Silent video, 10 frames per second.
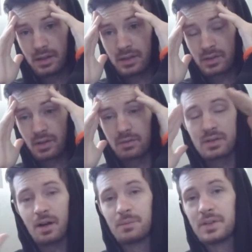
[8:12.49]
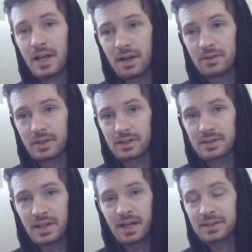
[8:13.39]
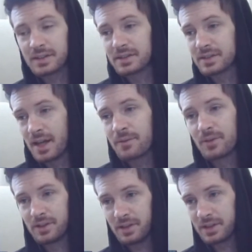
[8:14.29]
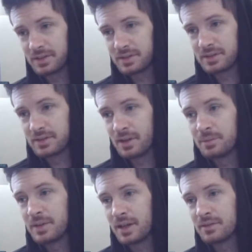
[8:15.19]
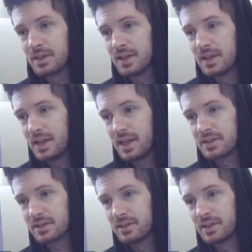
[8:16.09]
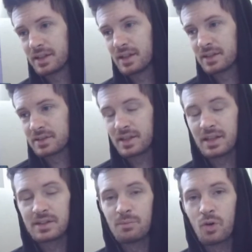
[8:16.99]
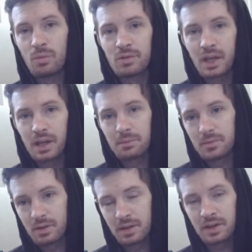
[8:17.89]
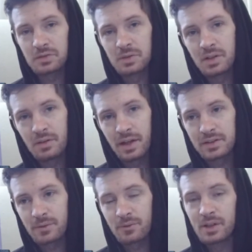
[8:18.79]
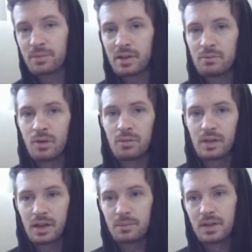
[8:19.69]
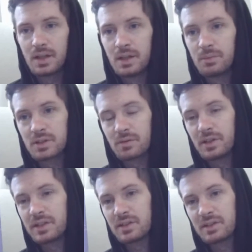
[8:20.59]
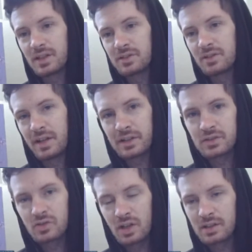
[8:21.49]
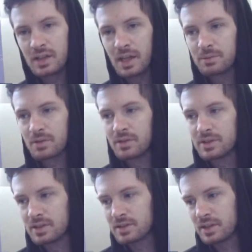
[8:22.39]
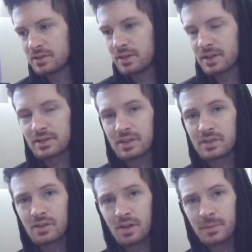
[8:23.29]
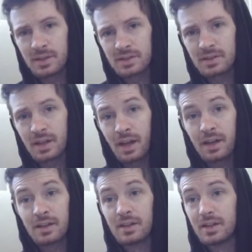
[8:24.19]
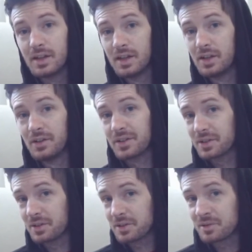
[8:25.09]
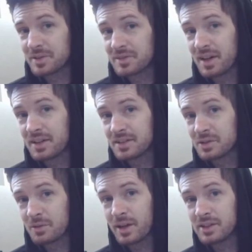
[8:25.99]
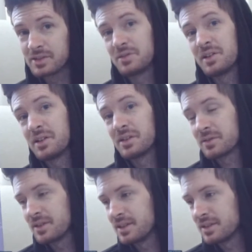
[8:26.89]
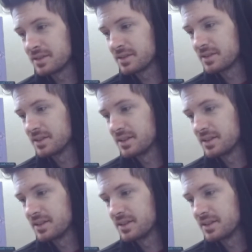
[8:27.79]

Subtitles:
It's so dumbed down. Like, the tactics, everything is just dumbed down. It's like I said, it's a mobile game. Yes, we know that it's a free-to-play mobile game. But to release this as your next gen game, to release this as your next installment, and say, hey, look what we've done. You waited 2 years for this.